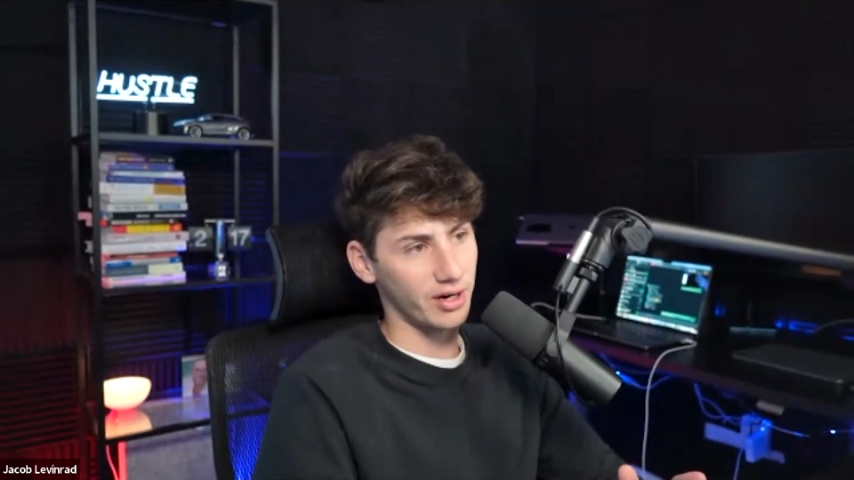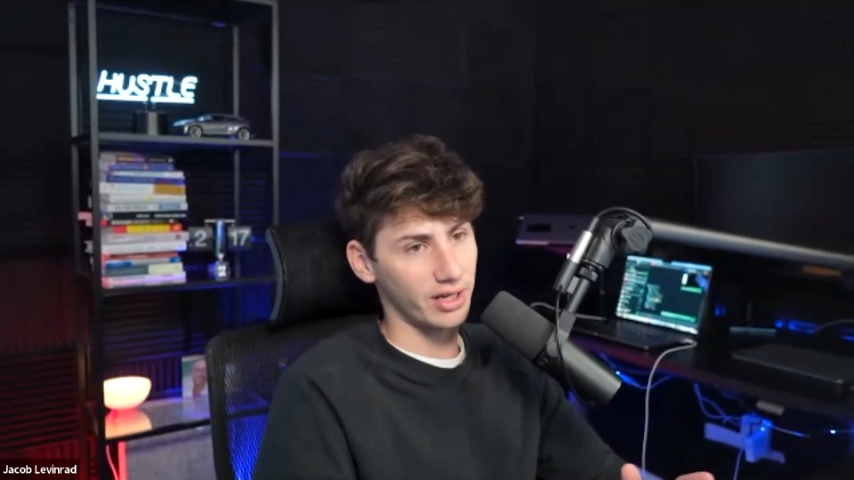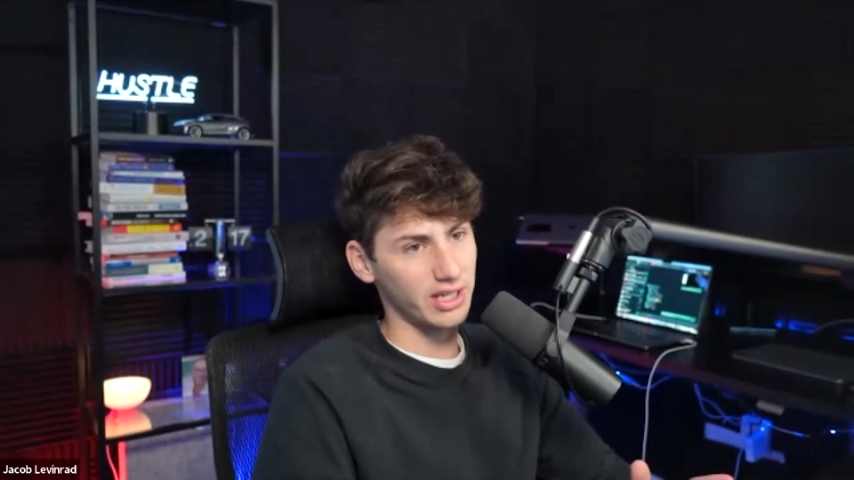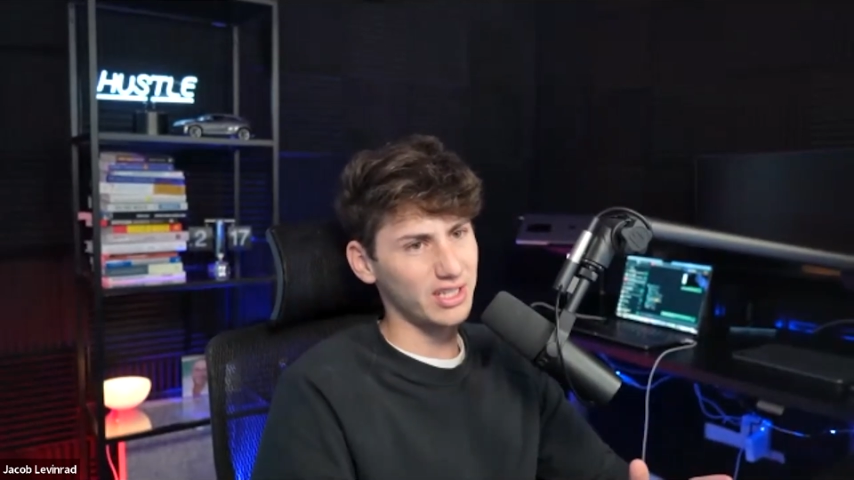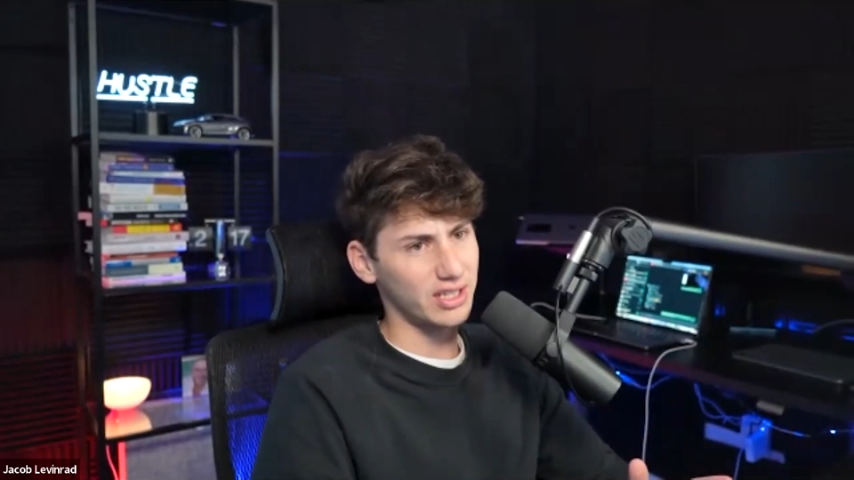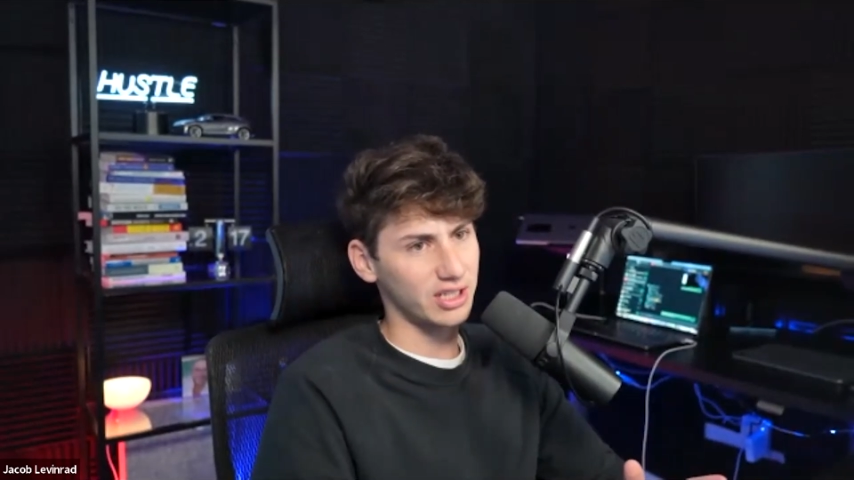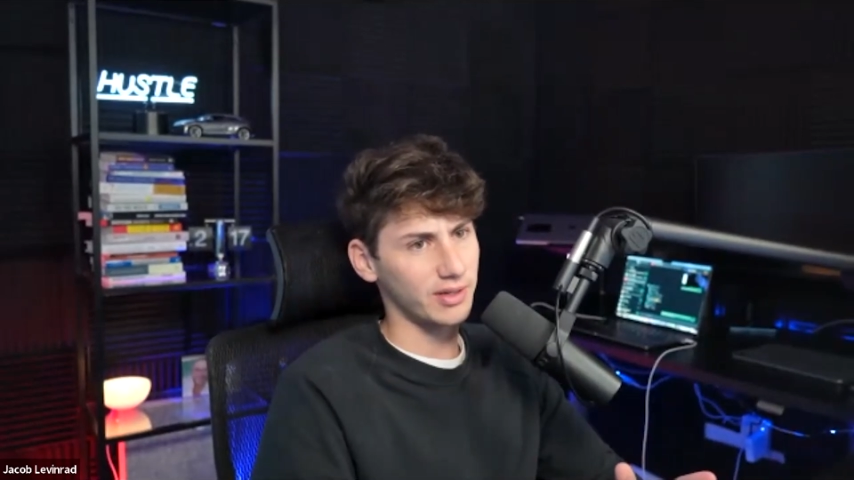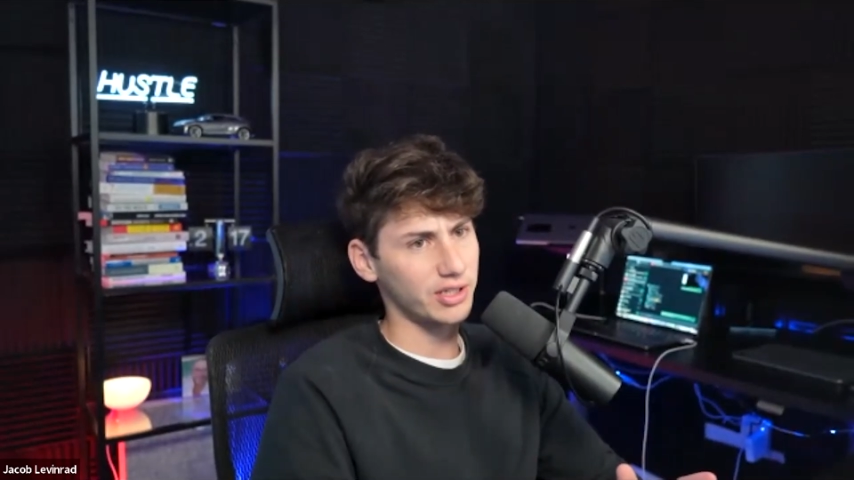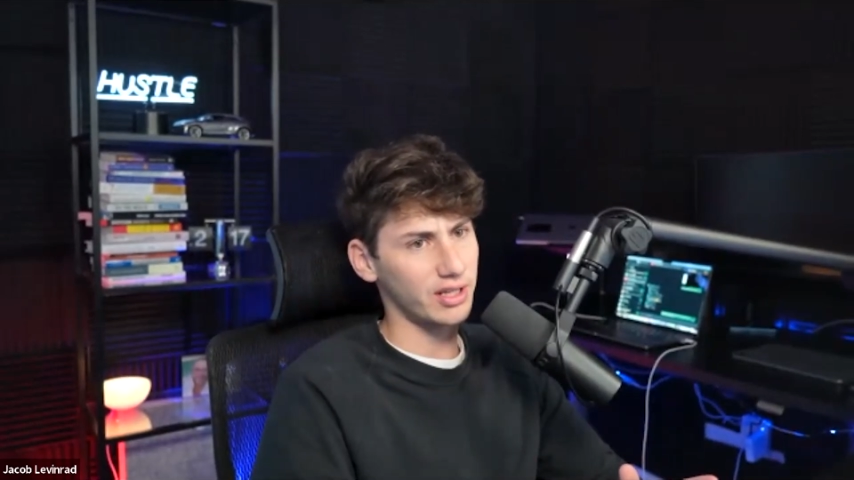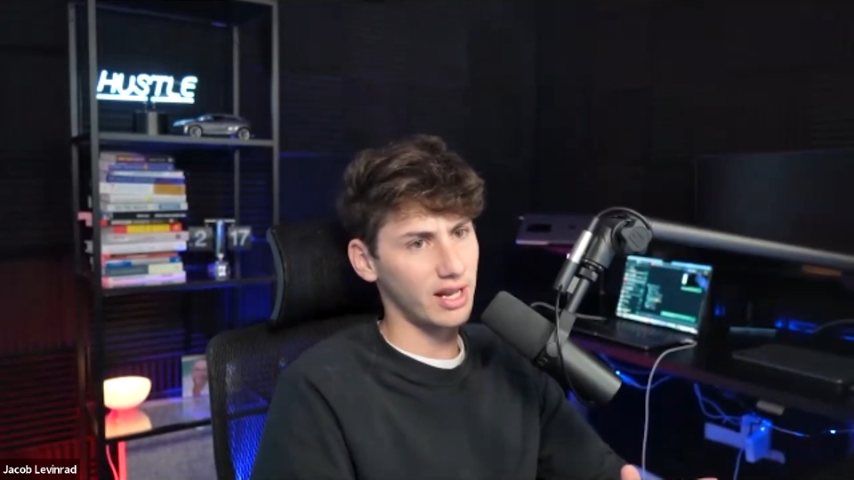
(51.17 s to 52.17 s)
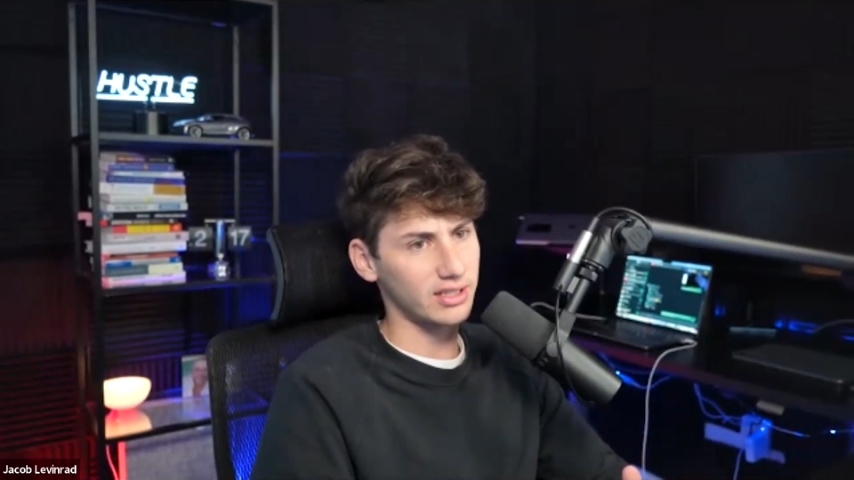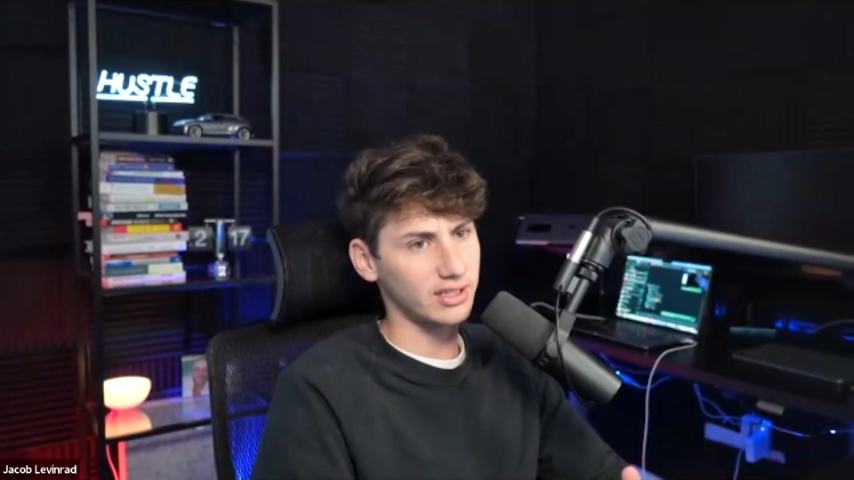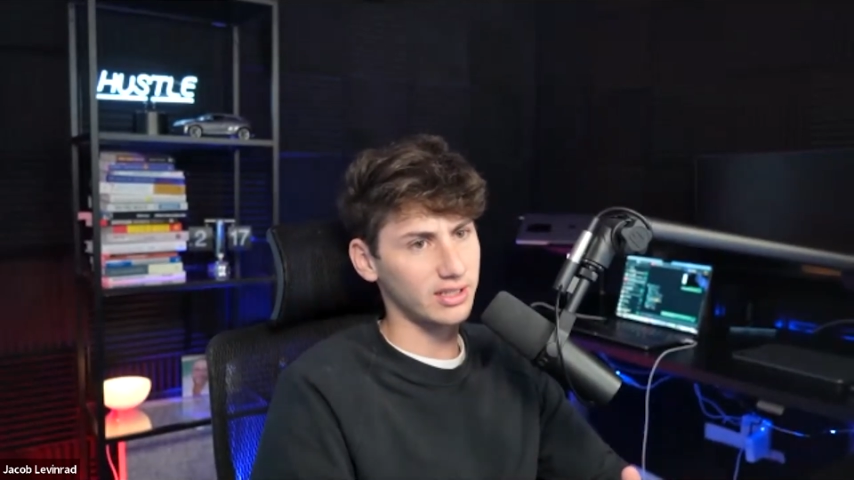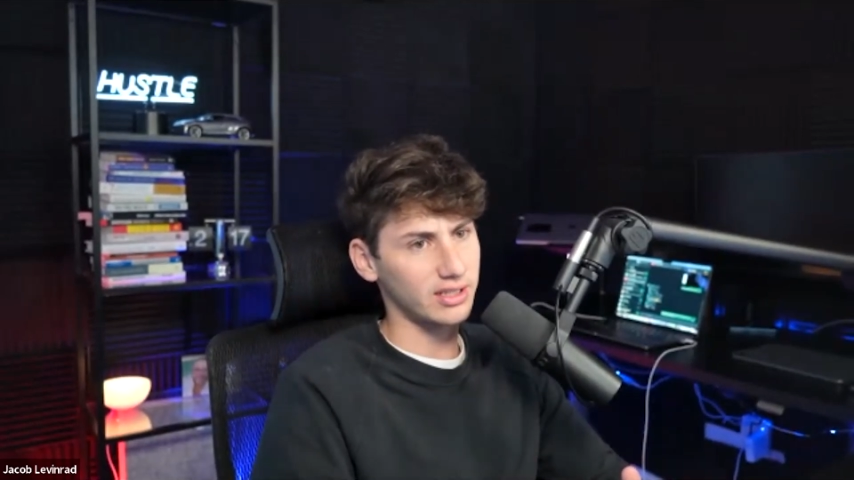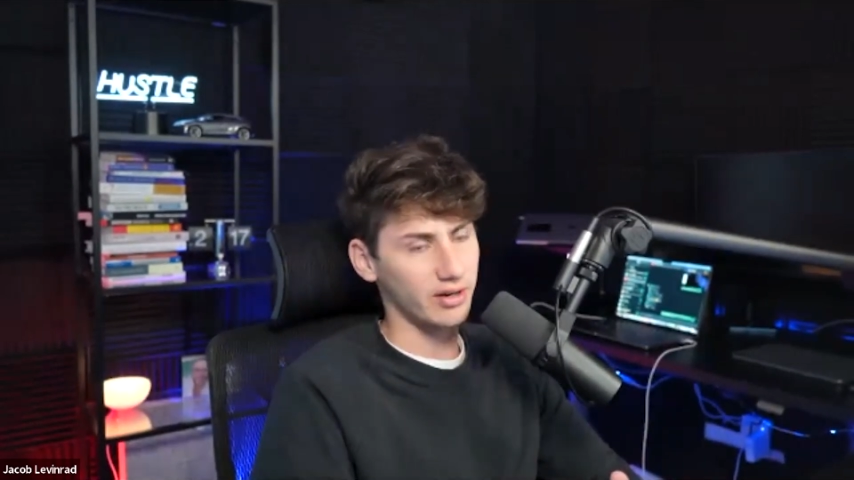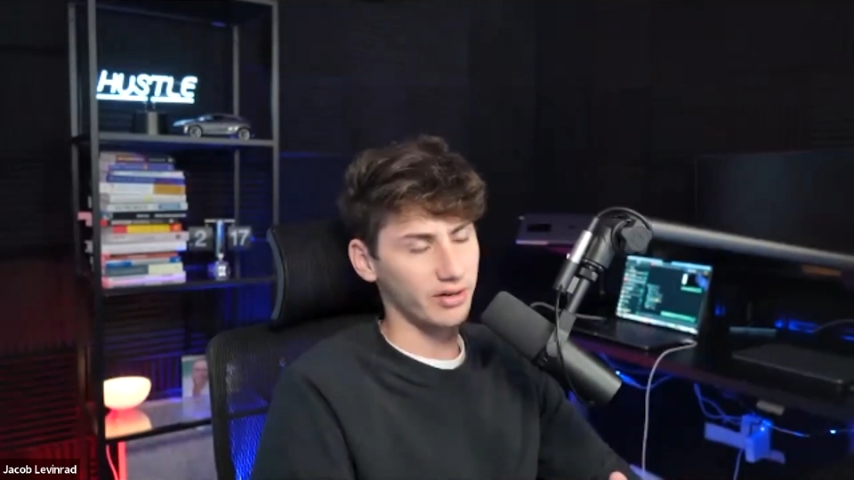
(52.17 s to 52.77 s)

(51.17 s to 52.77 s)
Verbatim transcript: at least especially in the last like year.